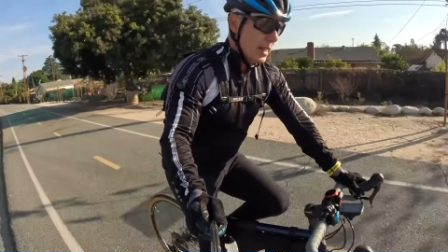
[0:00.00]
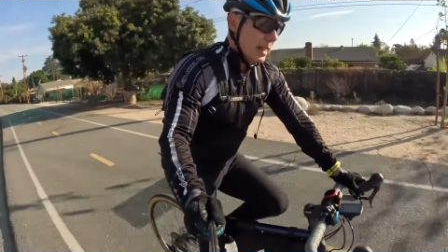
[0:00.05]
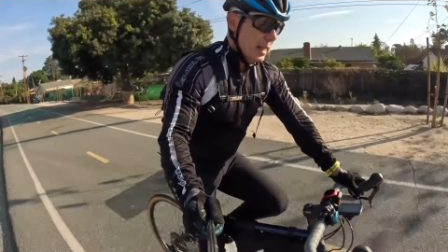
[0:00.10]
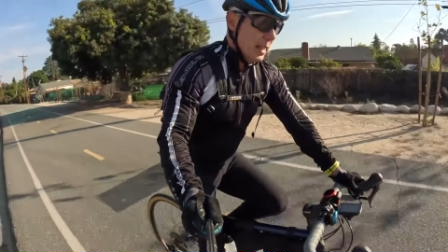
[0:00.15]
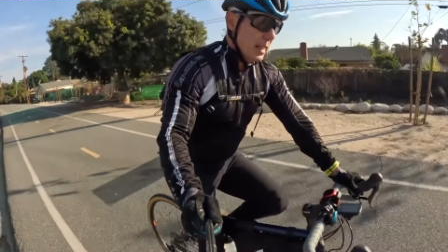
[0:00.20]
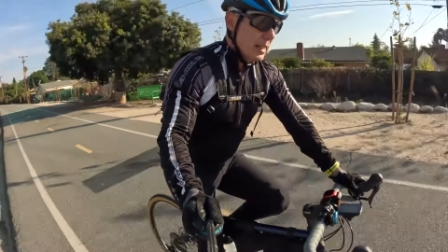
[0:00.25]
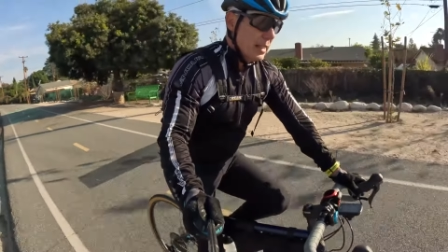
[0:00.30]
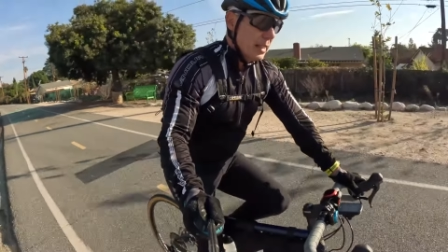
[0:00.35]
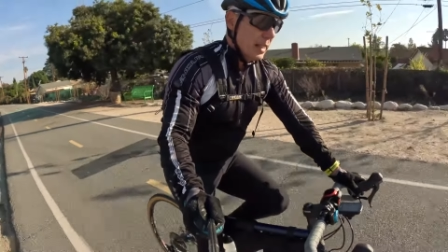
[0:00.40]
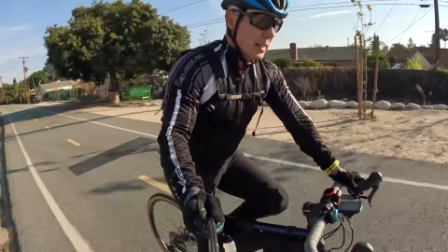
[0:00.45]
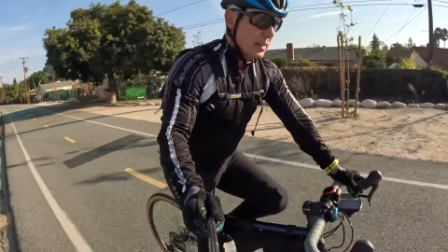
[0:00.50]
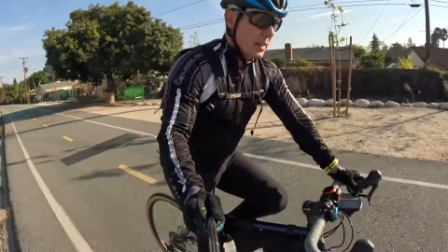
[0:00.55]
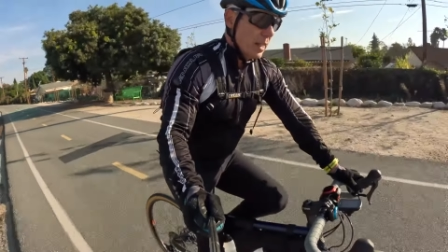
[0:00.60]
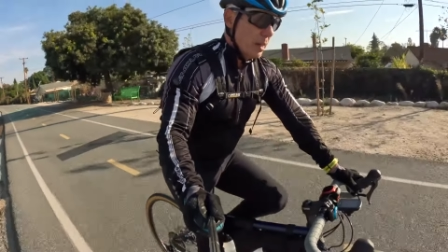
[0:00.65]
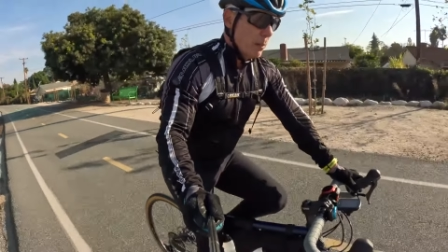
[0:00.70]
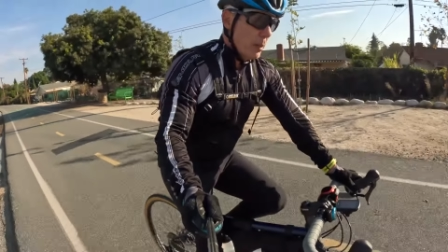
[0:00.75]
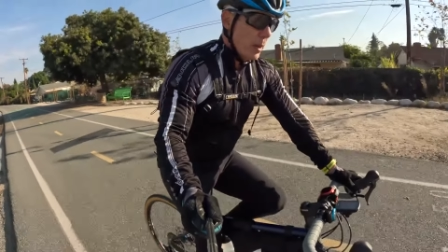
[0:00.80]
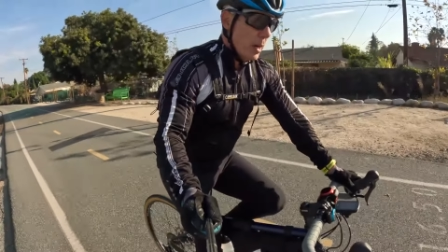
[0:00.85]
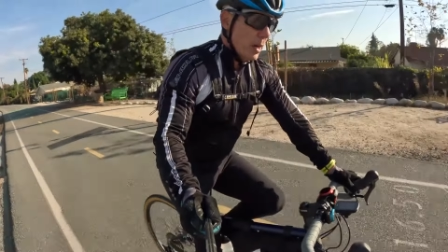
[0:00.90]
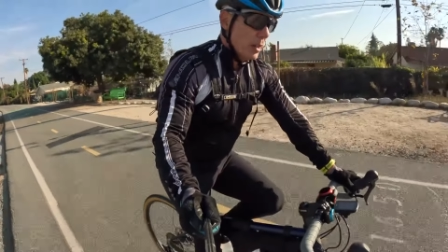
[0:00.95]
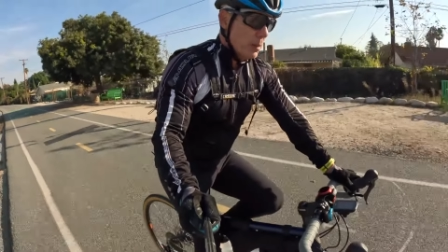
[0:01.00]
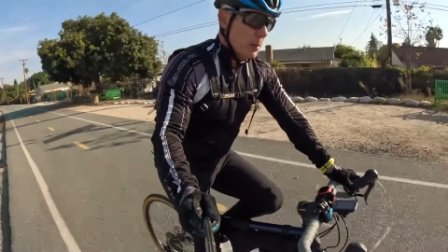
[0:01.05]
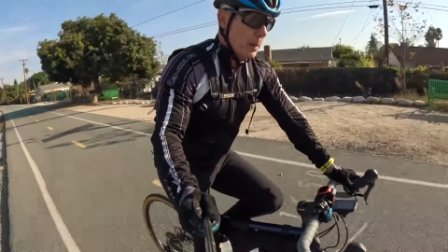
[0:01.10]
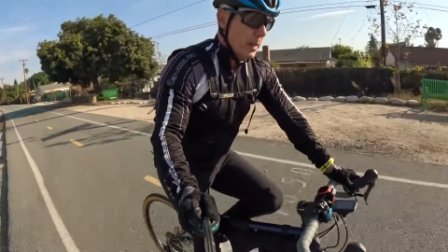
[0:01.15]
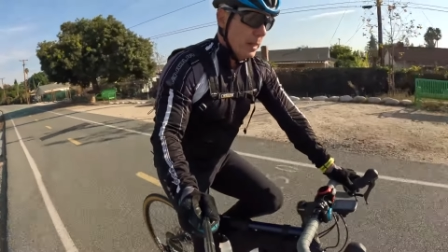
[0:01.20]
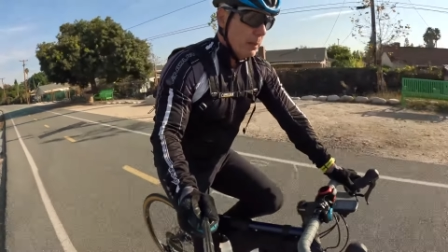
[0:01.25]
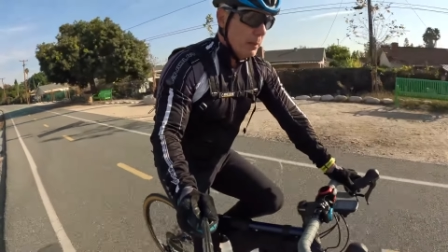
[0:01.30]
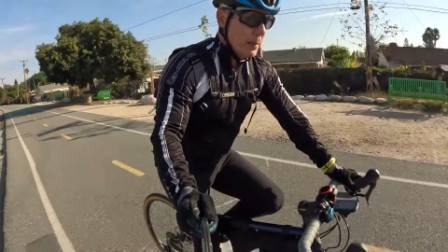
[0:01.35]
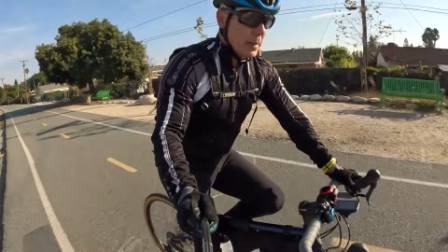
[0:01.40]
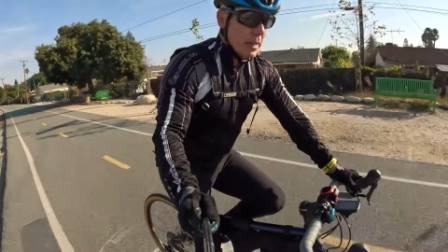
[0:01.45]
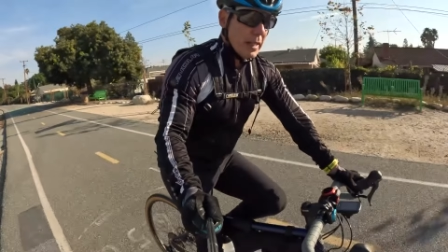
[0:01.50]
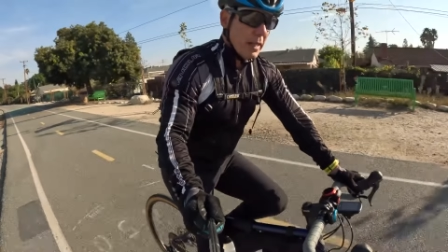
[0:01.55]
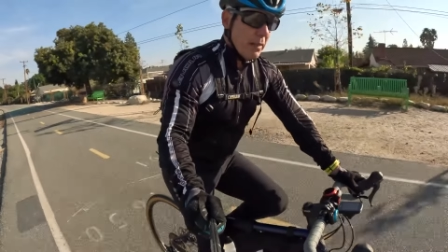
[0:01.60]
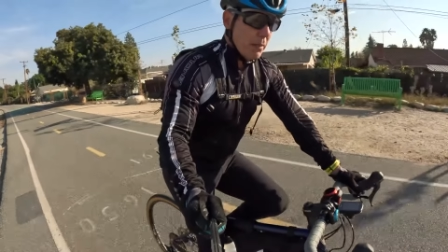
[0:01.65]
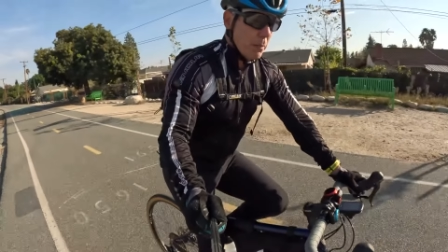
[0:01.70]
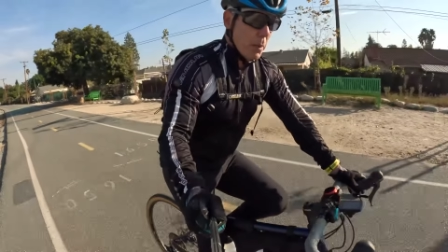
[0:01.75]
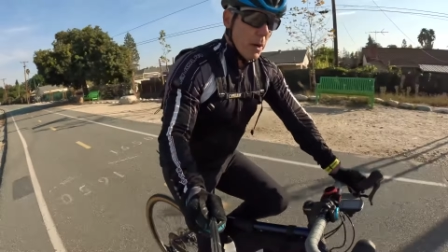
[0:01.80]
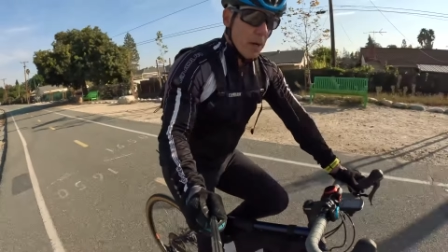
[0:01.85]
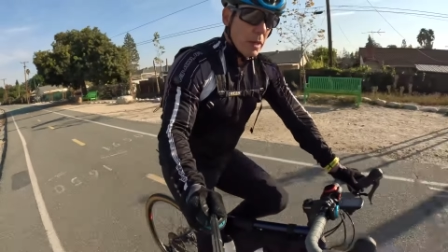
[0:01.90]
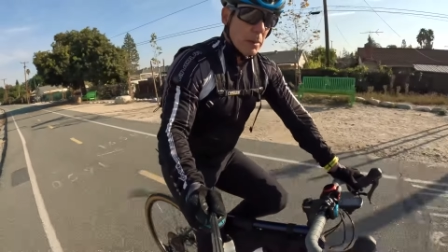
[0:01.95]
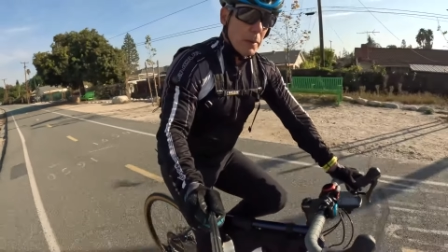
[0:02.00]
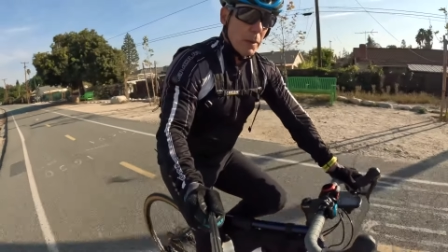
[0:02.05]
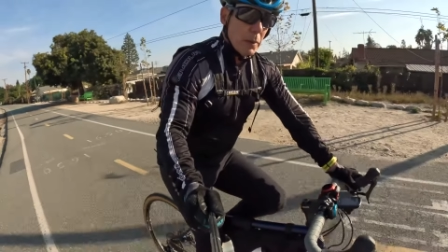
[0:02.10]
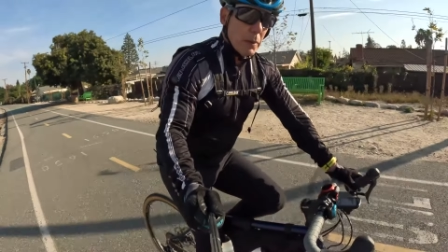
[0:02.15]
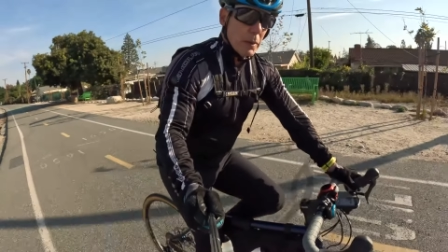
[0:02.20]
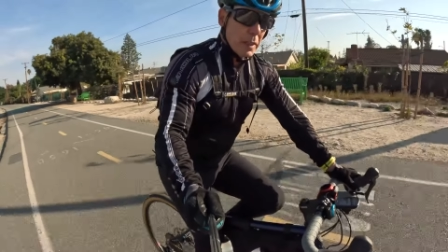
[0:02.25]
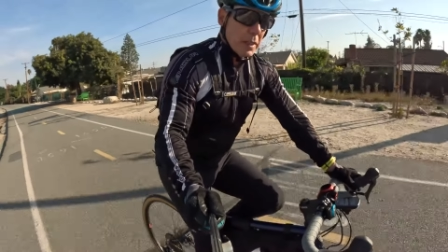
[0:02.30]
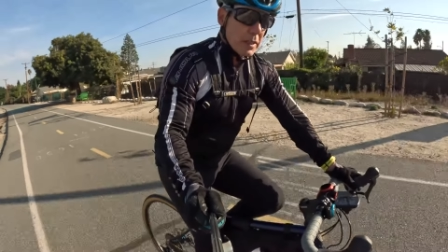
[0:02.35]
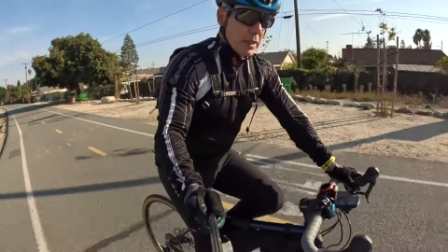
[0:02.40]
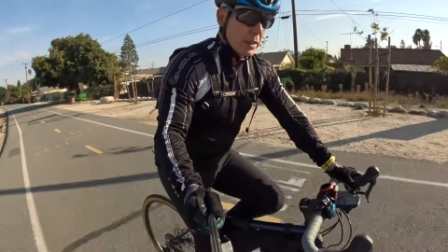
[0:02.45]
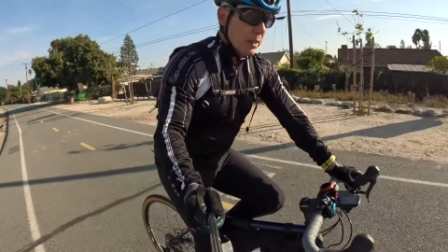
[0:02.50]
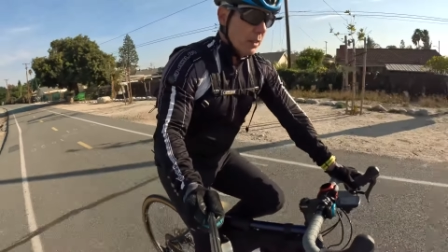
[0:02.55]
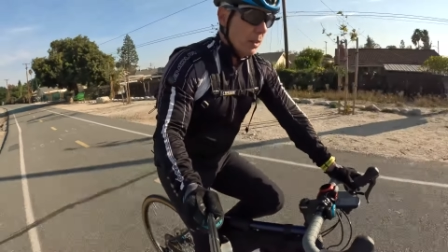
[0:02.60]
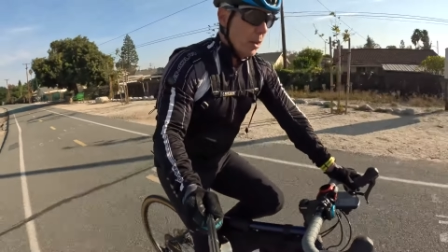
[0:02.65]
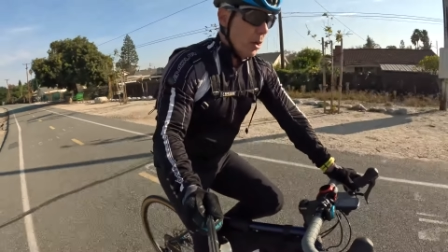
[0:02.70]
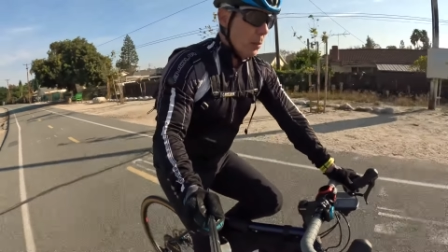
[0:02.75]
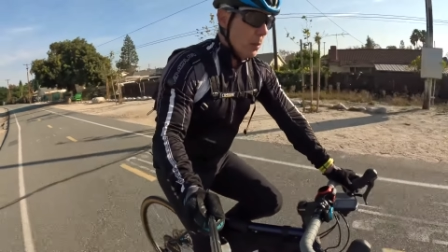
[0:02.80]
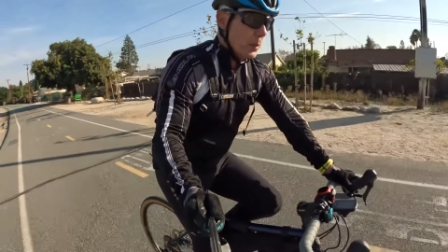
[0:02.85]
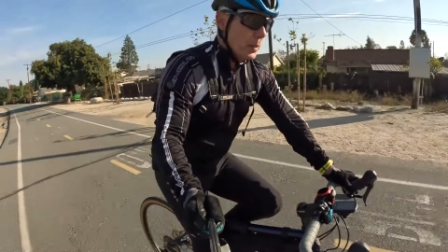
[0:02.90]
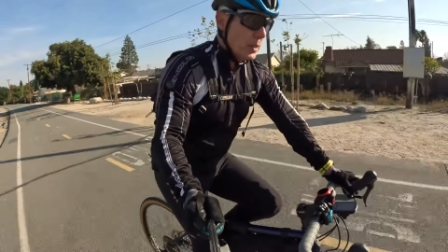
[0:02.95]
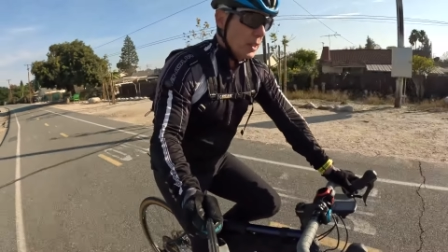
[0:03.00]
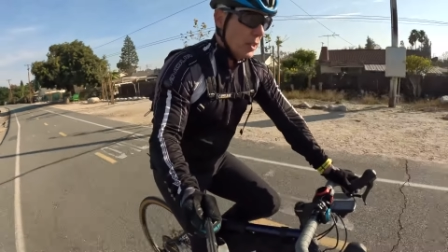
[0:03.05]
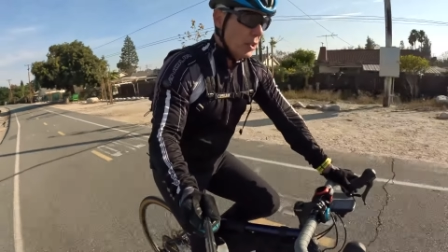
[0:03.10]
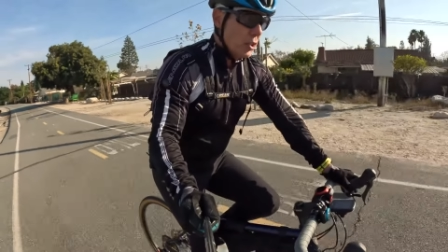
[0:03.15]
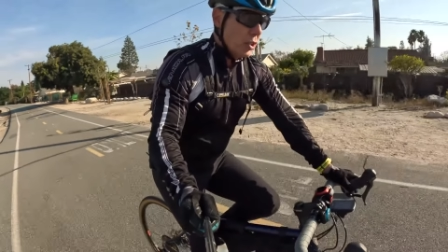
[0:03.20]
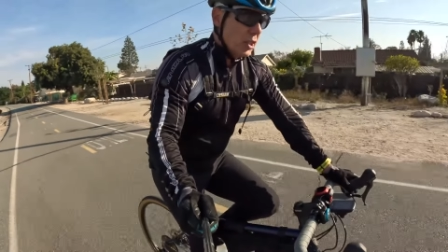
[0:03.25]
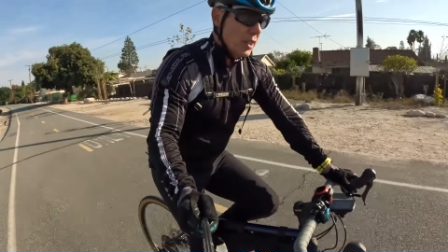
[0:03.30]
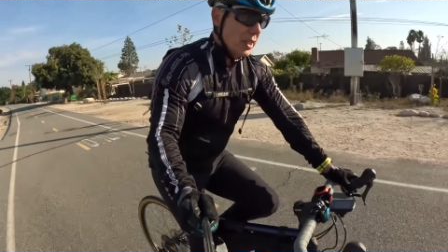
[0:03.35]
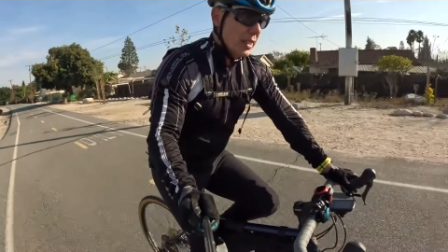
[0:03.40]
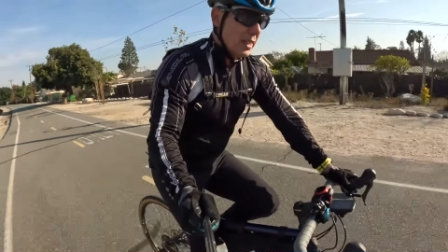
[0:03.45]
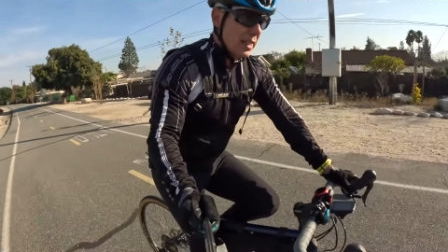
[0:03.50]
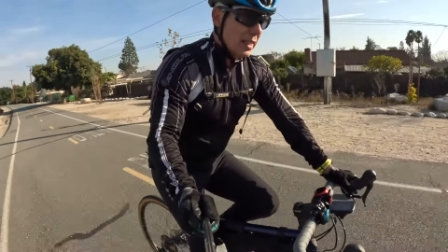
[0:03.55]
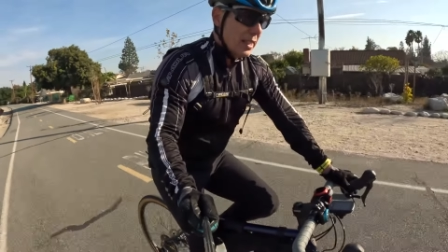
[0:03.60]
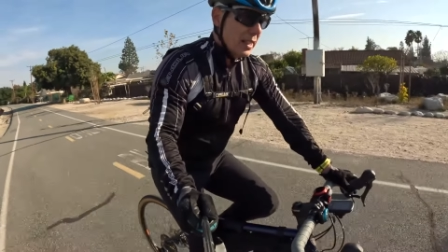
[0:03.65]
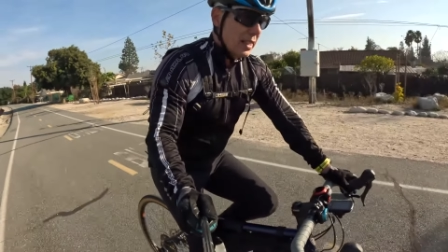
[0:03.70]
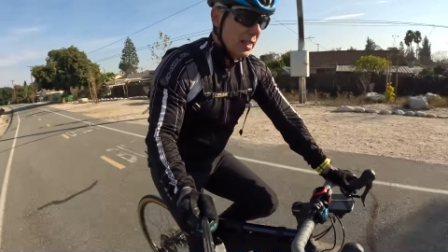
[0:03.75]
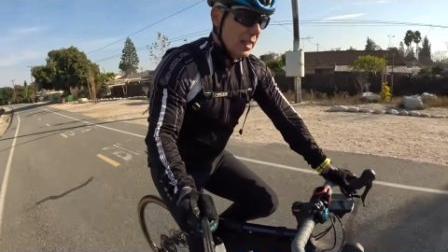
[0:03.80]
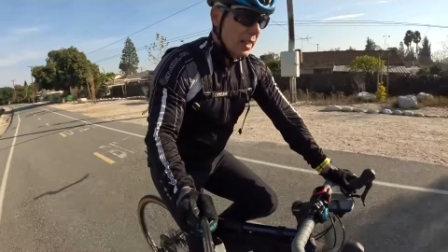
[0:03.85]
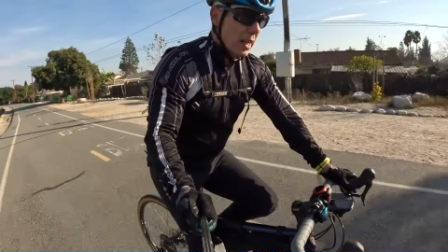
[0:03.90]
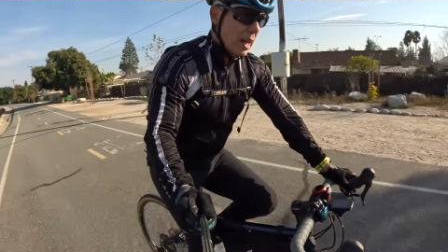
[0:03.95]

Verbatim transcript: It does not bother me. It doesn't even bother me when it's in a low position.